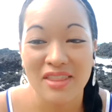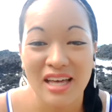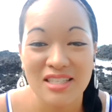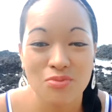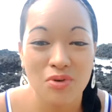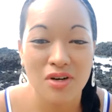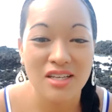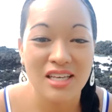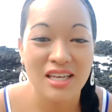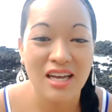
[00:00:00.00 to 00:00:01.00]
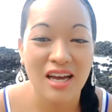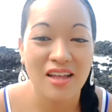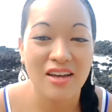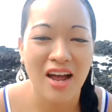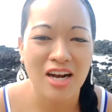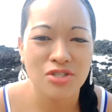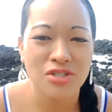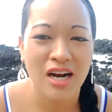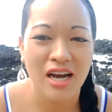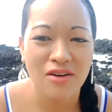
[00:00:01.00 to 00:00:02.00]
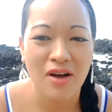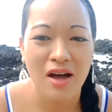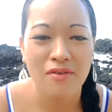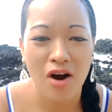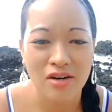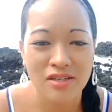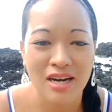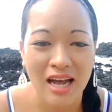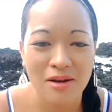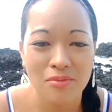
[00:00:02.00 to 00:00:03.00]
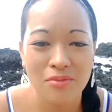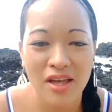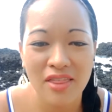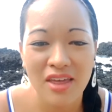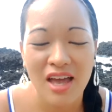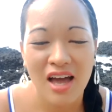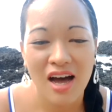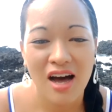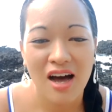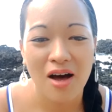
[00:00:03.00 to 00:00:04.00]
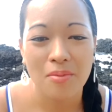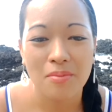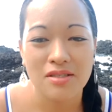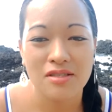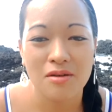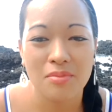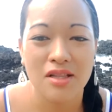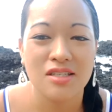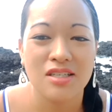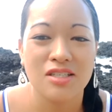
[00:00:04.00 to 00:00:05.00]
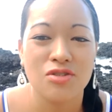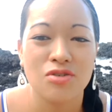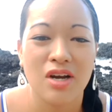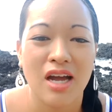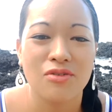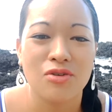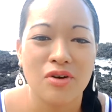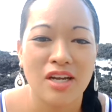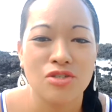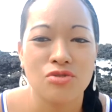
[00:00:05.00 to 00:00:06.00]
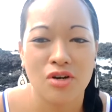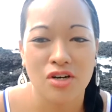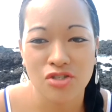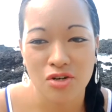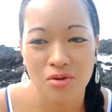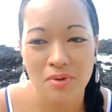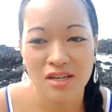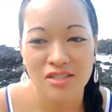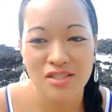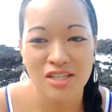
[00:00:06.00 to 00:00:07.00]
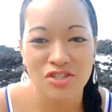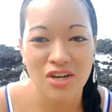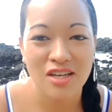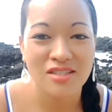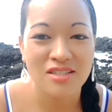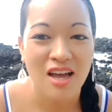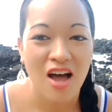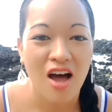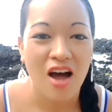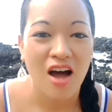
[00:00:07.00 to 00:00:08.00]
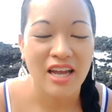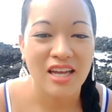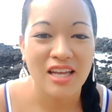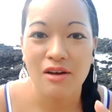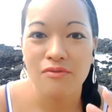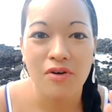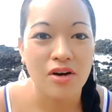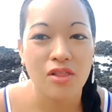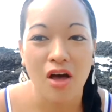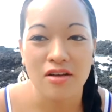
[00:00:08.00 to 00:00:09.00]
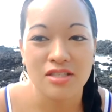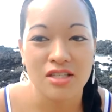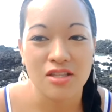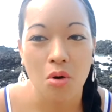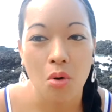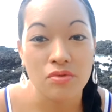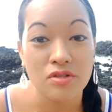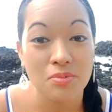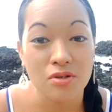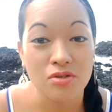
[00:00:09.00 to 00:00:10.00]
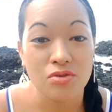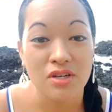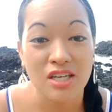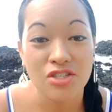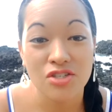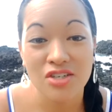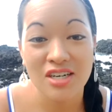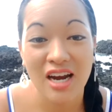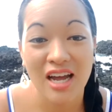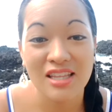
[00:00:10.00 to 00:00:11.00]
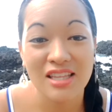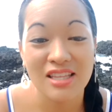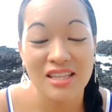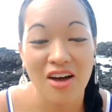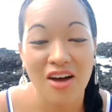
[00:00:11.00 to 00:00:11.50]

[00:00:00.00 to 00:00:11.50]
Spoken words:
And that's where they actually kind of have a hard time with, is the ability to kind of create structure, because they just can get very lost in their own spiritual nature, and